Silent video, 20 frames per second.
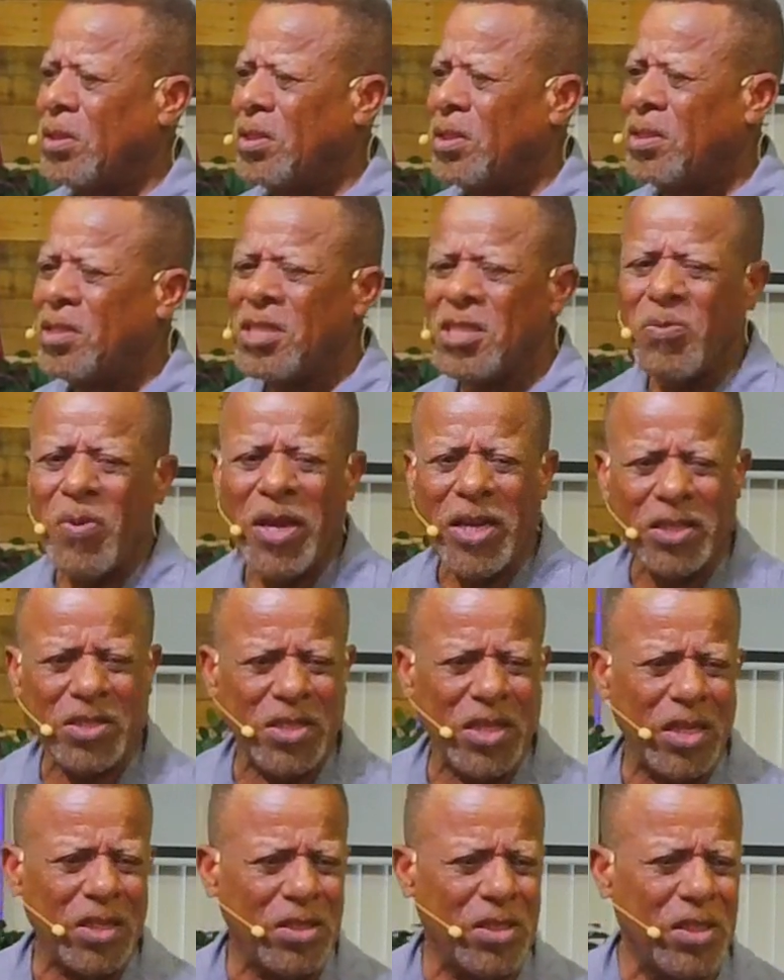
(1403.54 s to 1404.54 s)
Is this making
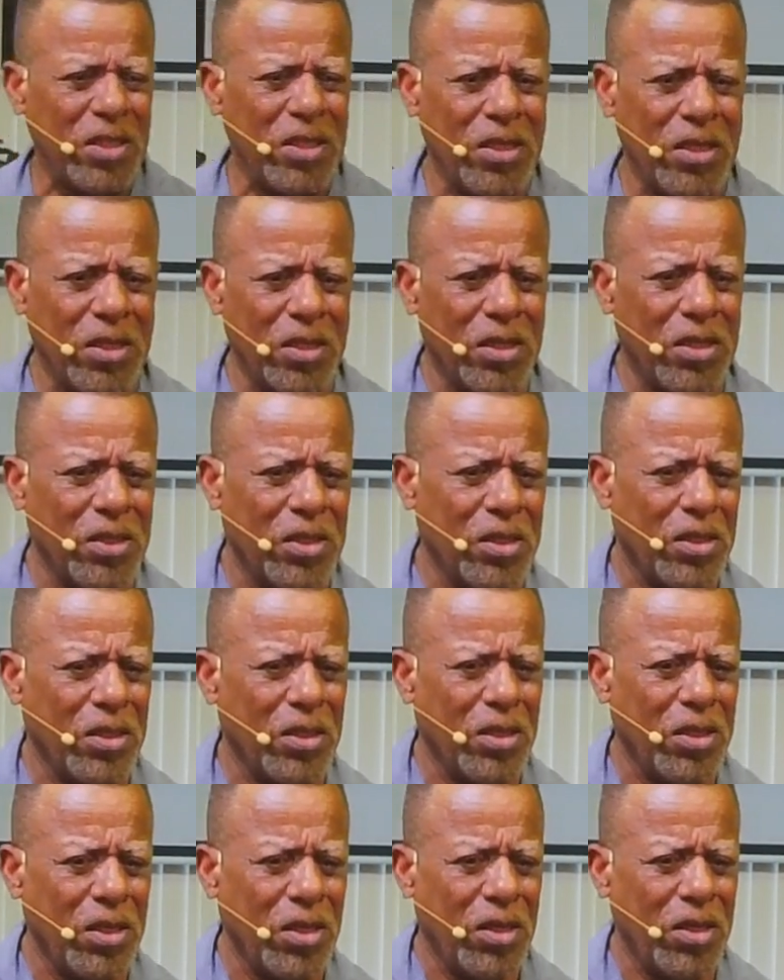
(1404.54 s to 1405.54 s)
sense? Yep
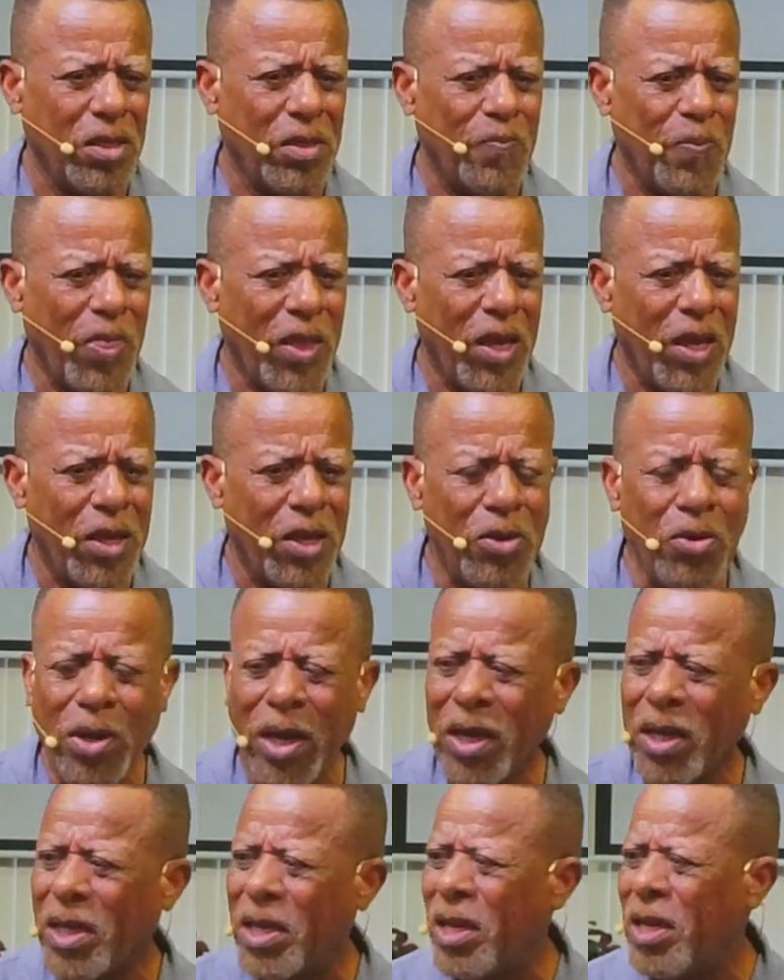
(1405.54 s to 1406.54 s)
you got
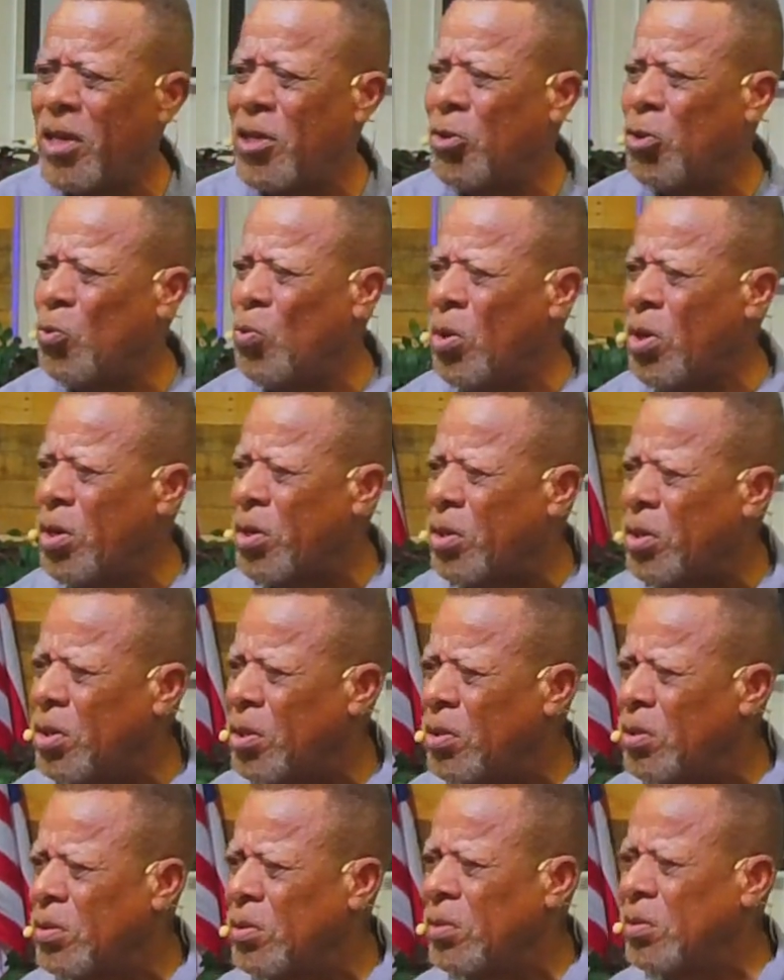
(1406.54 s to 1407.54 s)
to get into the Word.
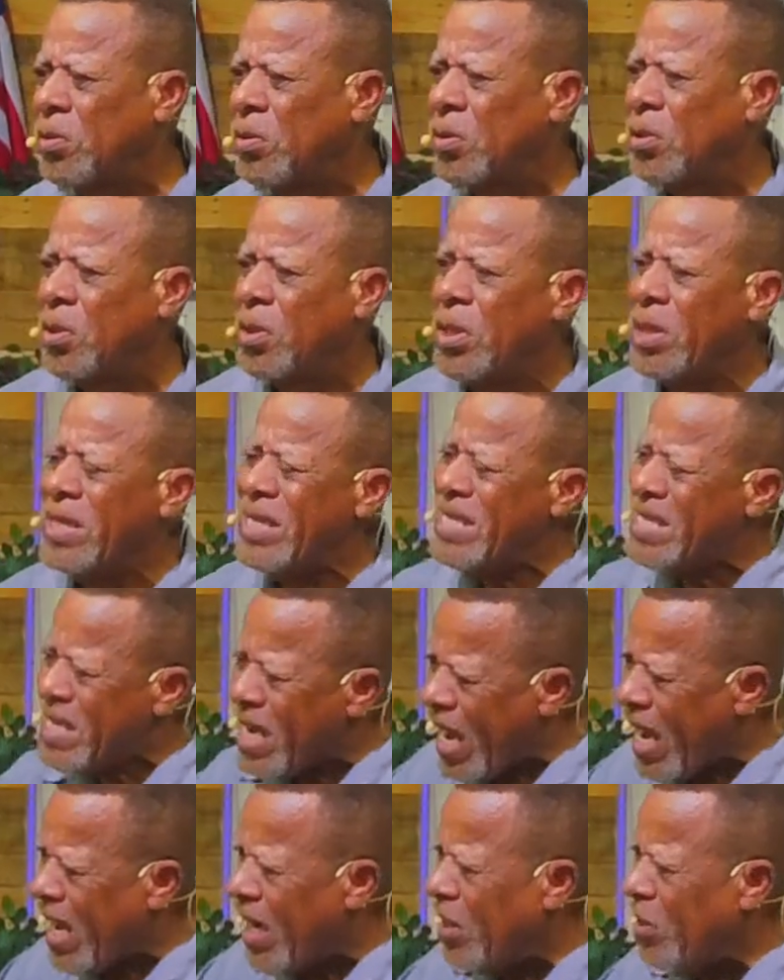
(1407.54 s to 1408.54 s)

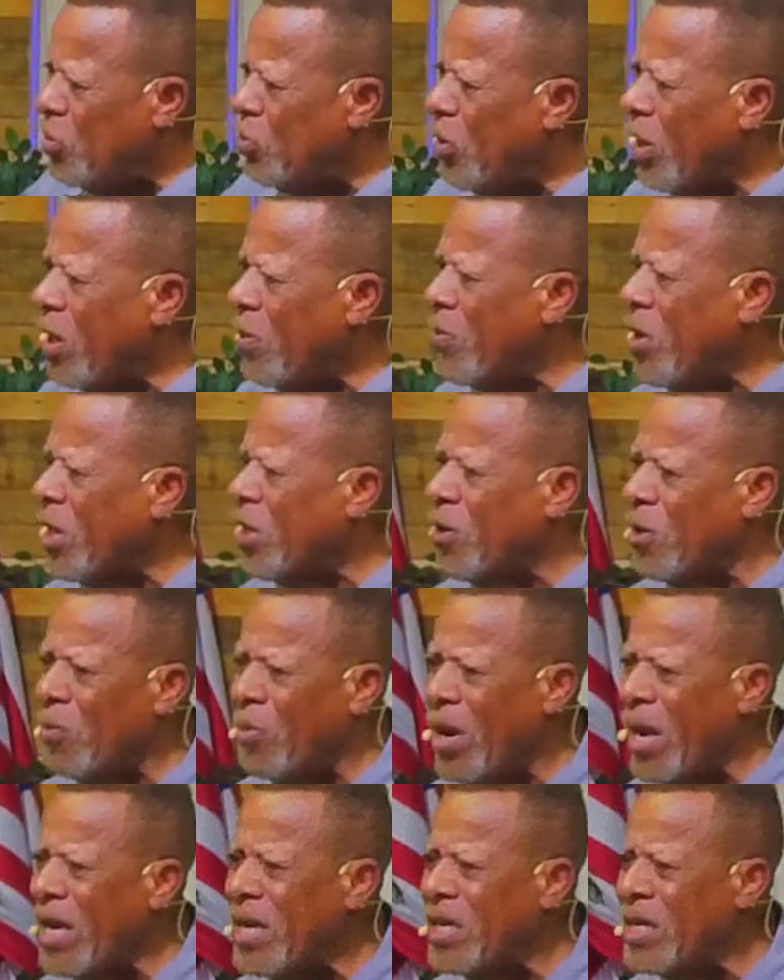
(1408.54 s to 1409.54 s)
Daily, you got to make your
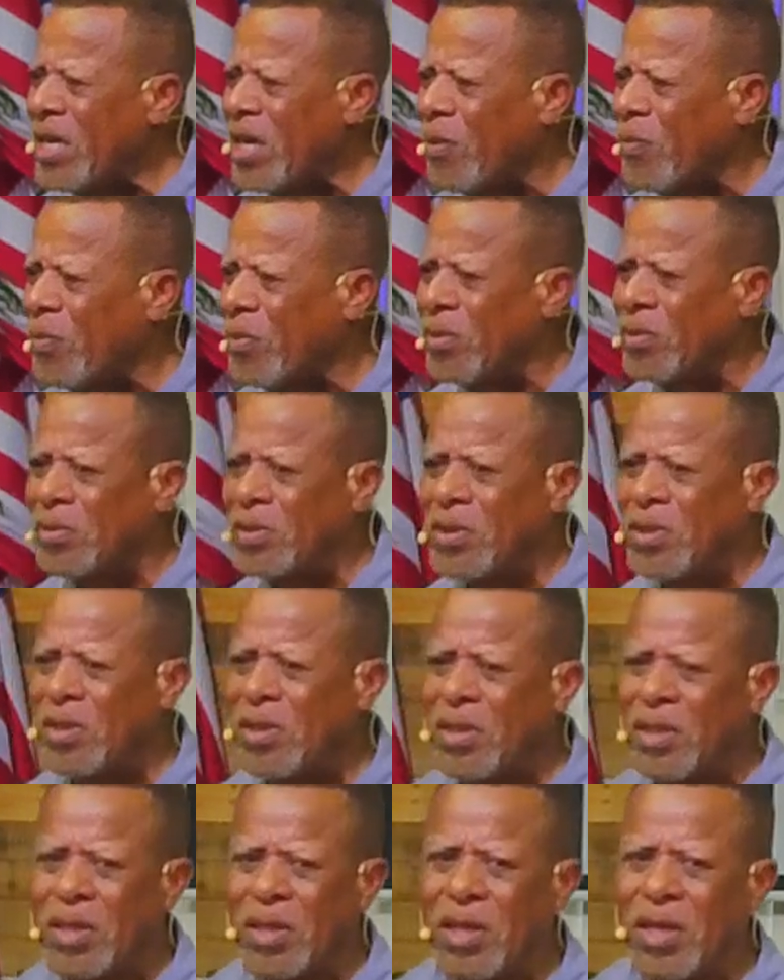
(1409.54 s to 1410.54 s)
mind up.
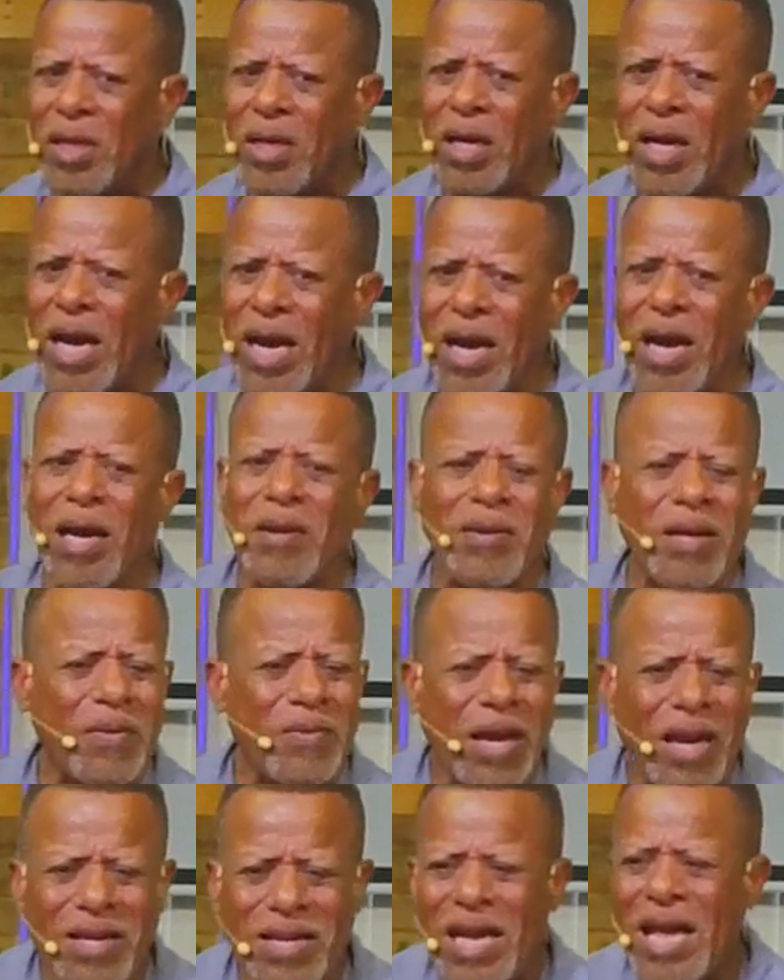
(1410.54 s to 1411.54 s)
I,
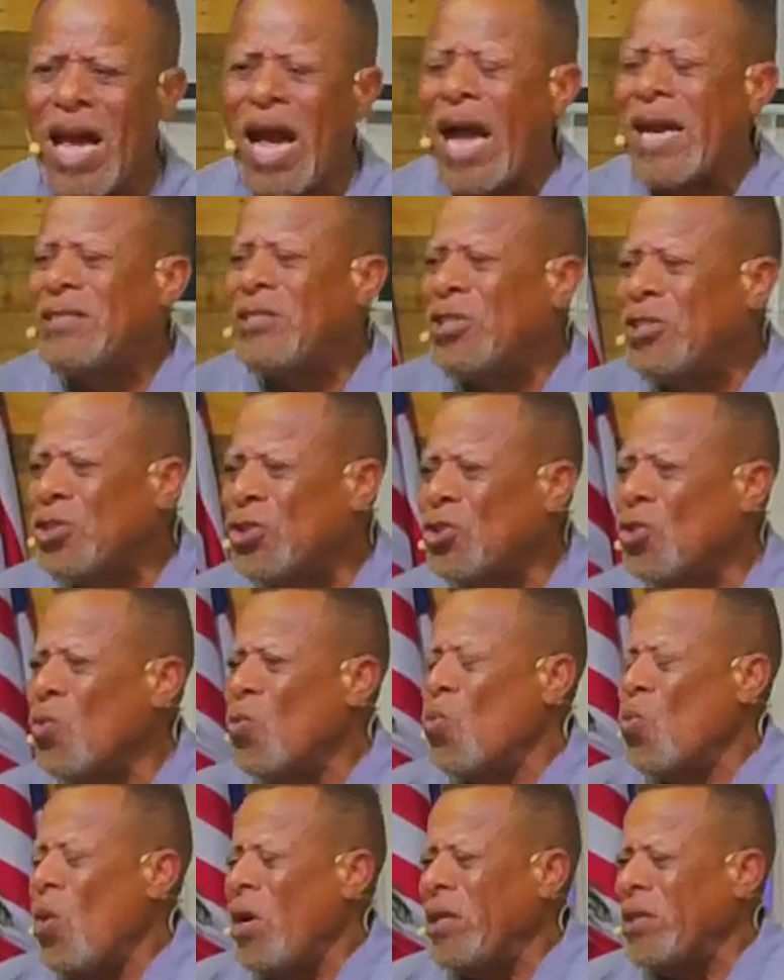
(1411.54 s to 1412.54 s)
I, I just don't
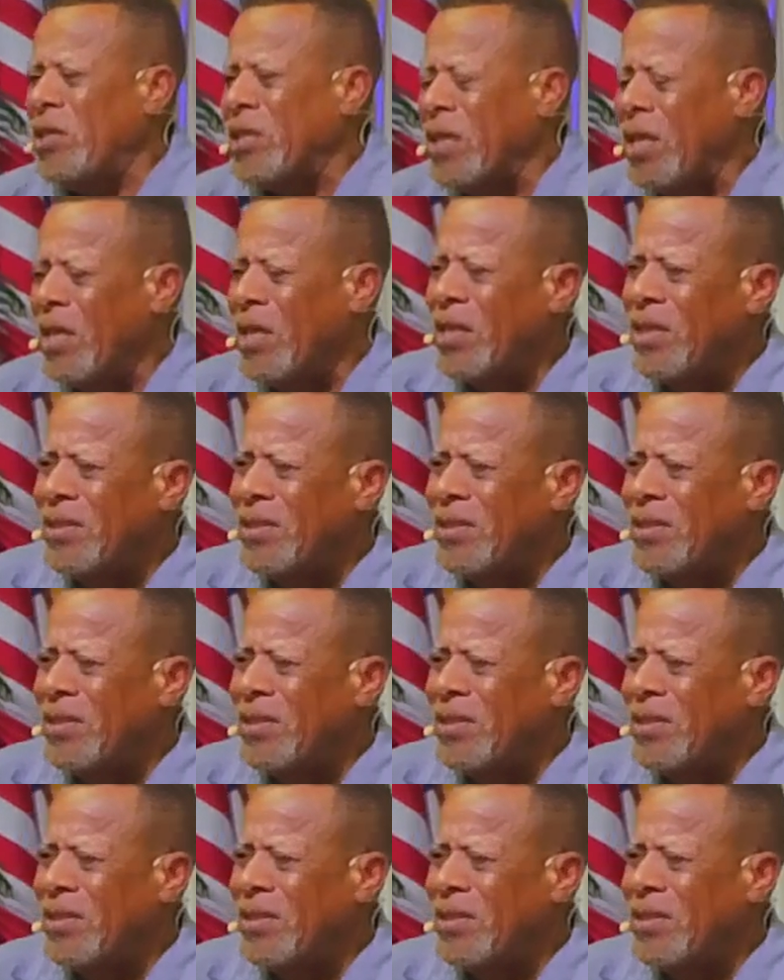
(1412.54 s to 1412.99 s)
want to